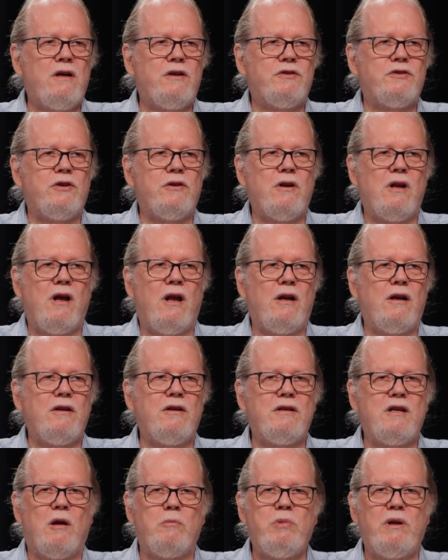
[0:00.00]
So you're not
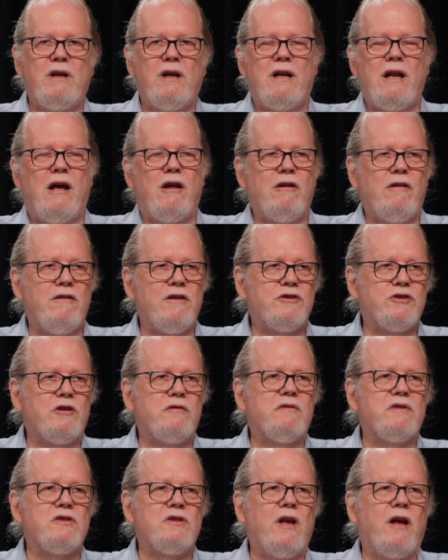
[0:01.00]
dumping it out on the
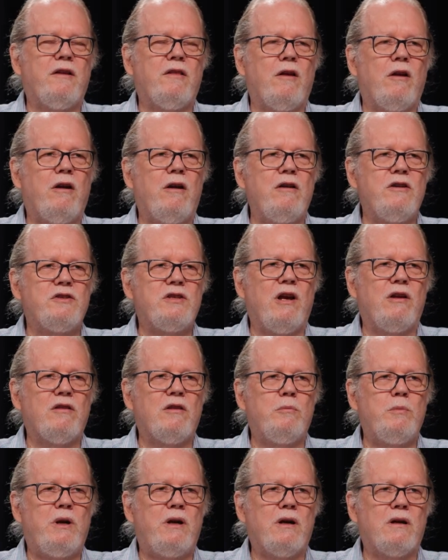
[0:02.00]
surface like they are in
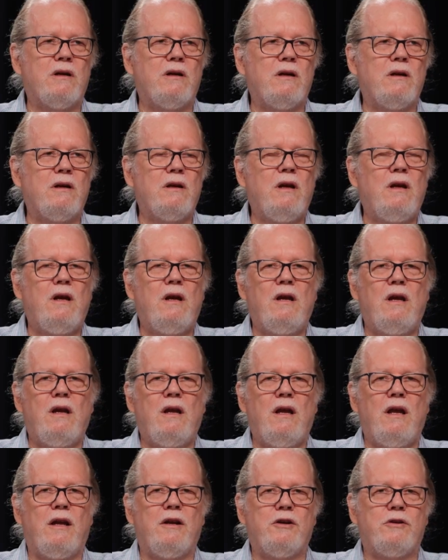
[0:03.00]
South America
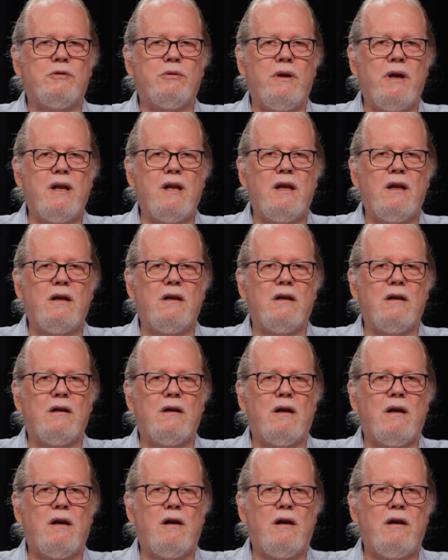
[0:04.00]
and
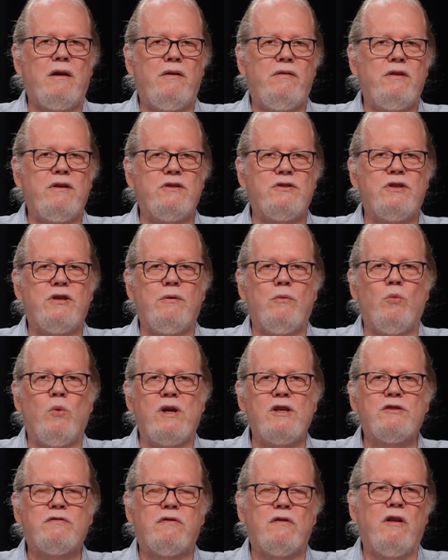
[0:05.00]
creating these
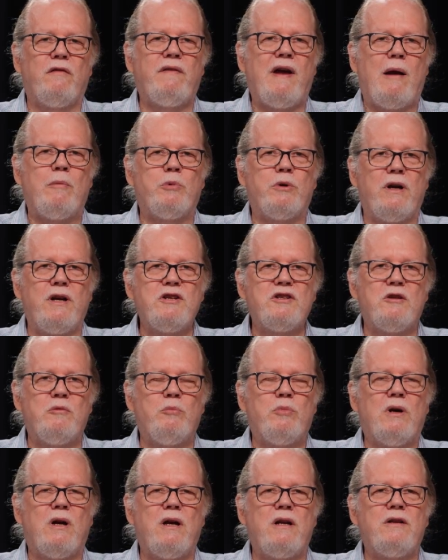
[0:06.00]
wasteful
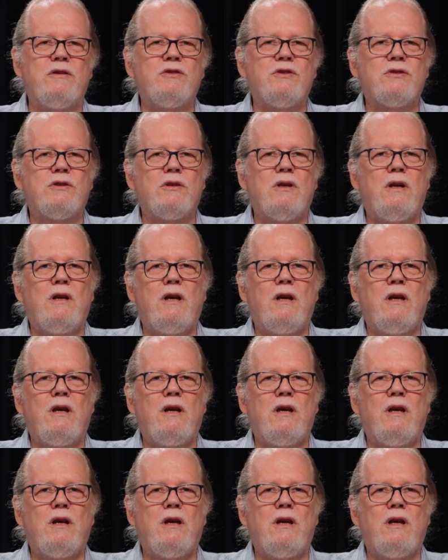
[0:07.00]
evaporation ponds.